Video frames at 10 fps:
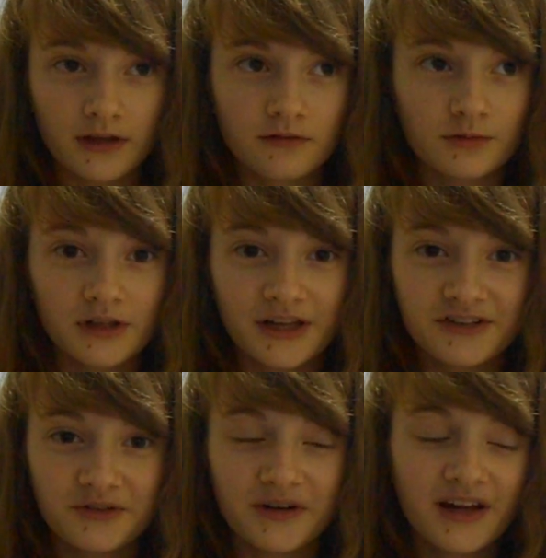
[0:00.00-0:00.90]
really
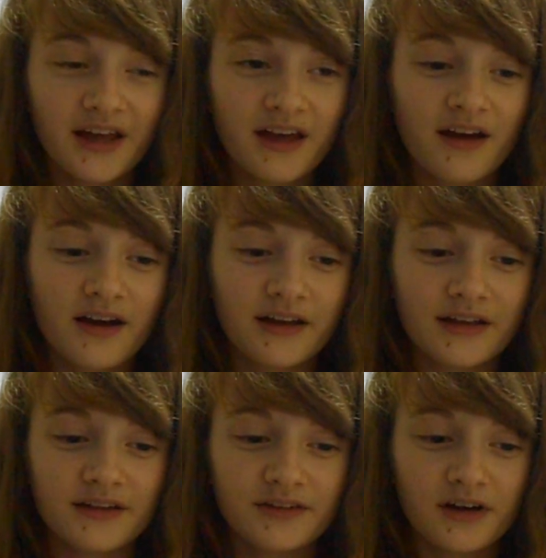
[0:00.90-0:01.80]
short.
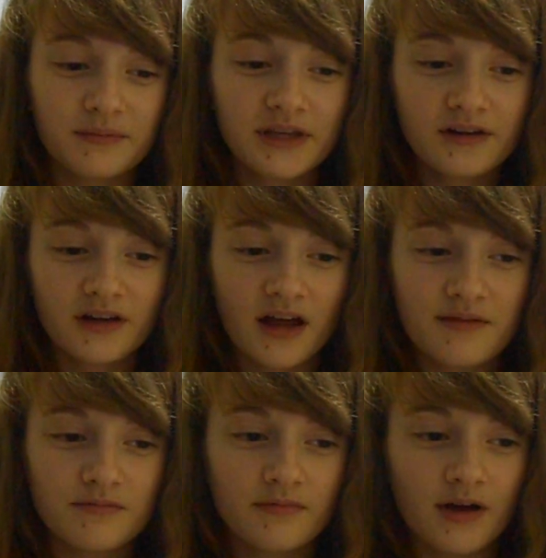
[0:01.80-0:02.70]
And here
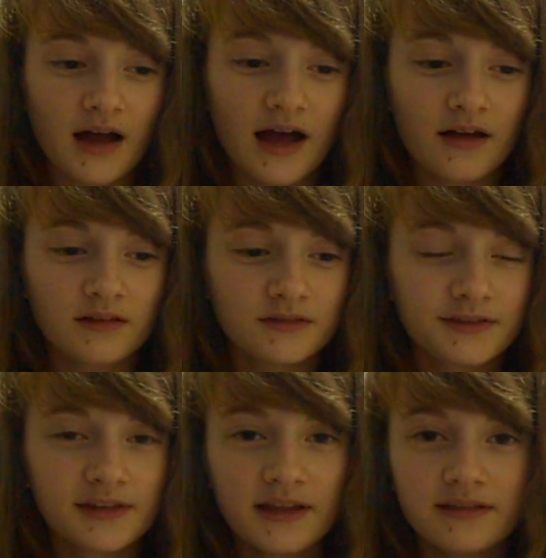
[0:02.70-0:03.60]
I'm
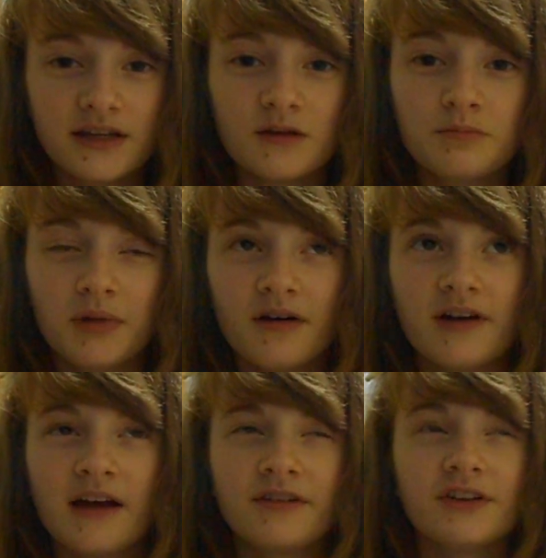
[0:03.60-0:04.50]
slightly above
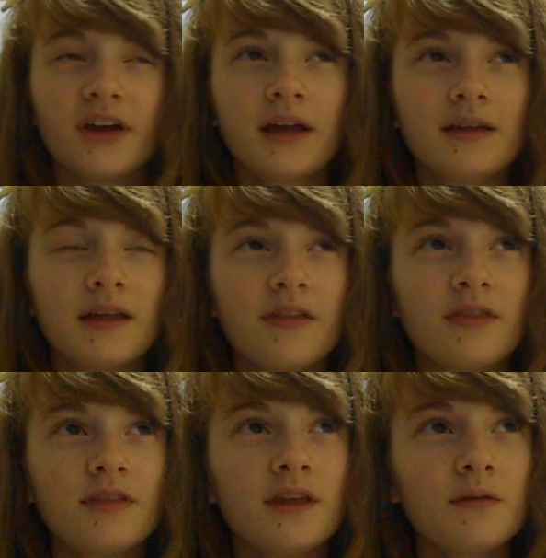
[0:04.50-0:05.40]
average.
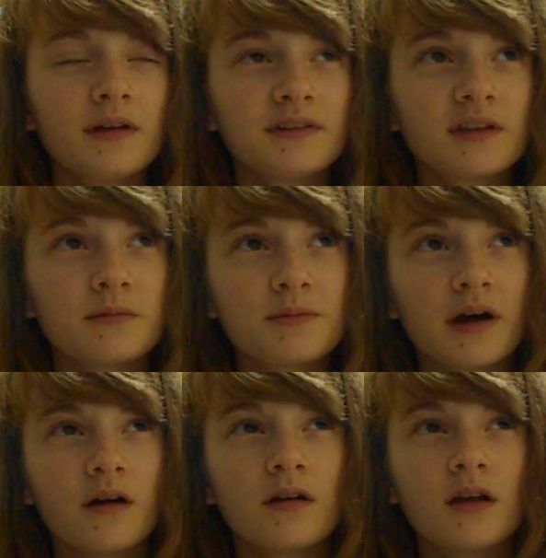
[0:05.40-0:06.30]
In the US, I'm
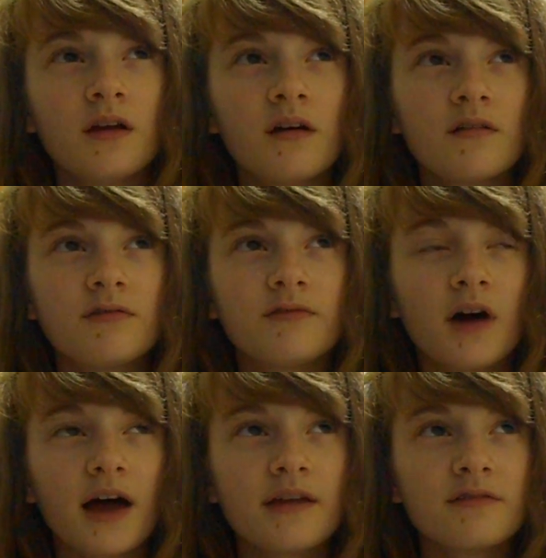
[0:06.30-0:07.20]
about
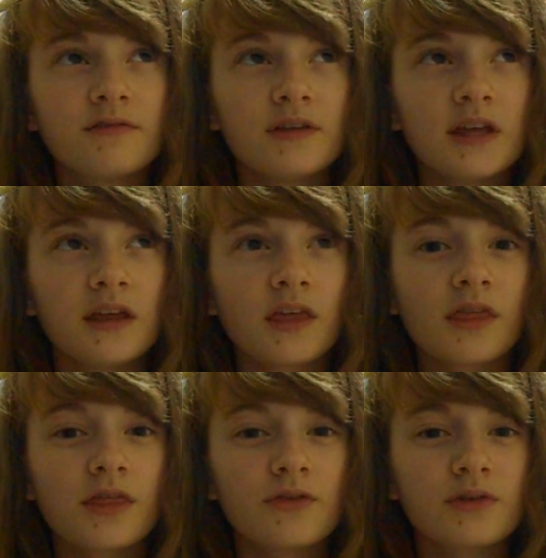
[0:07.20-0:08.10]
5 feet
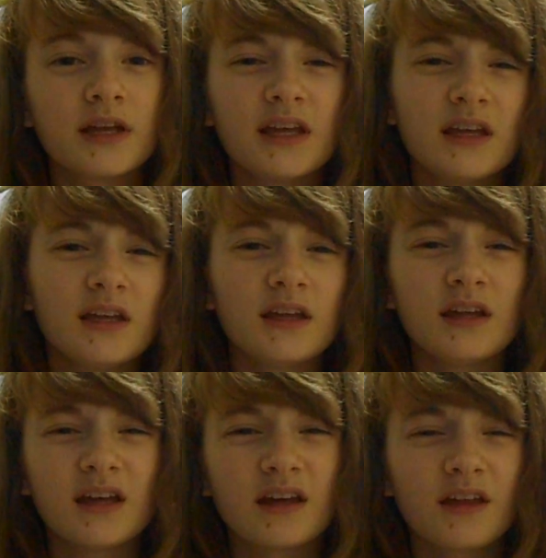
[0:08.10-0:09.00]

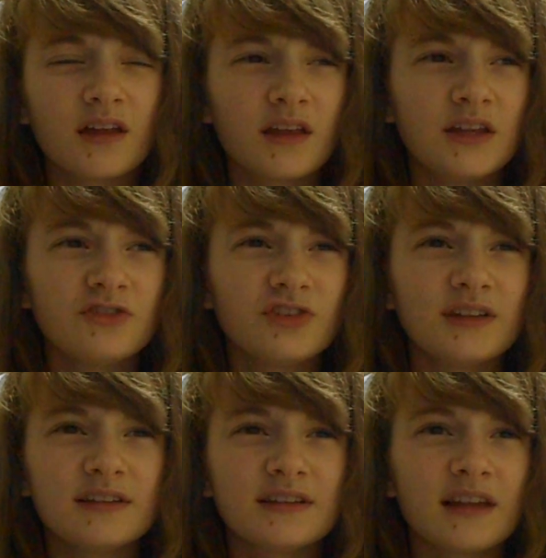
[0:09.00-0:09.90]
3
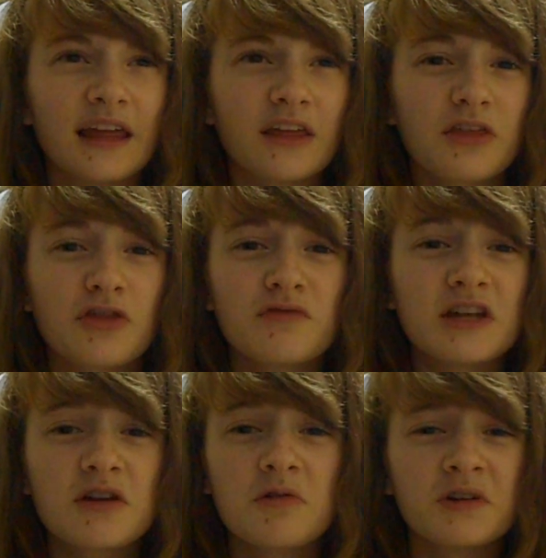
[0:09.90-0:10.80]
inches and
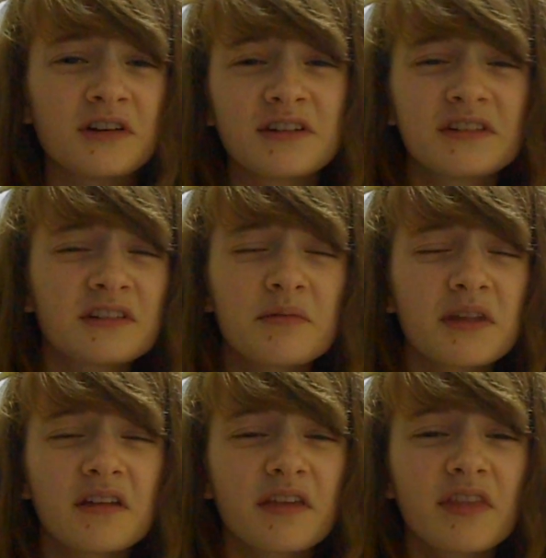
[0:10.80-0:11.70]
3/4 or
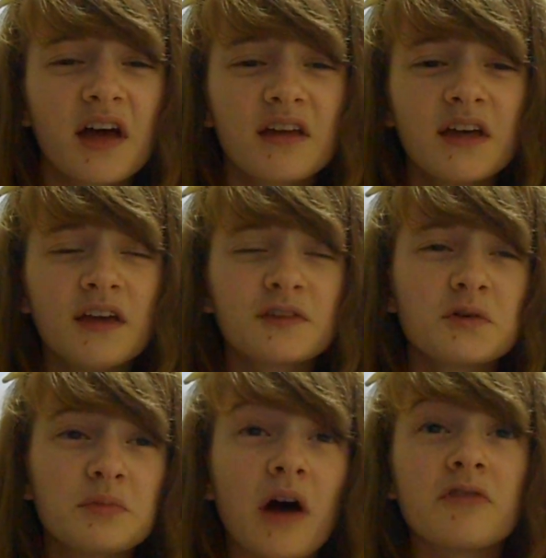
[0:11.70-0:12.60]
something like that,
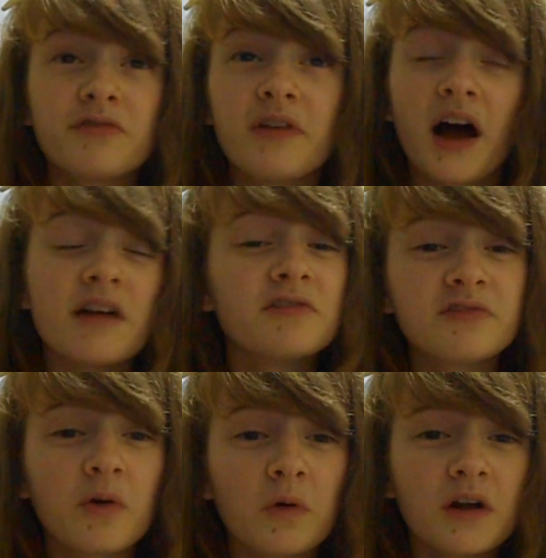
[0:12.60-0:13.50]
so about
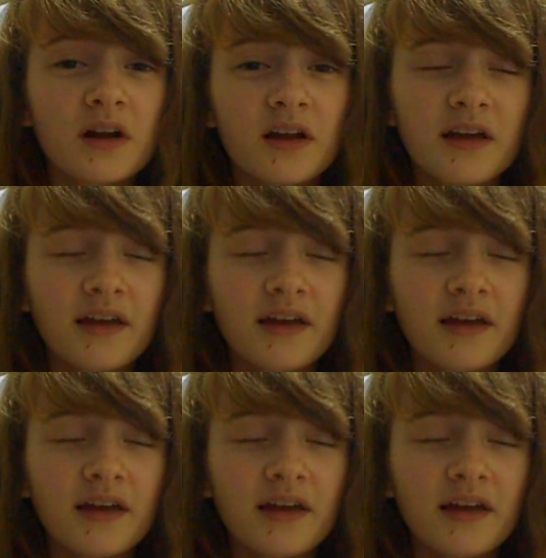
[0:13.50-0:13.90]
5'4",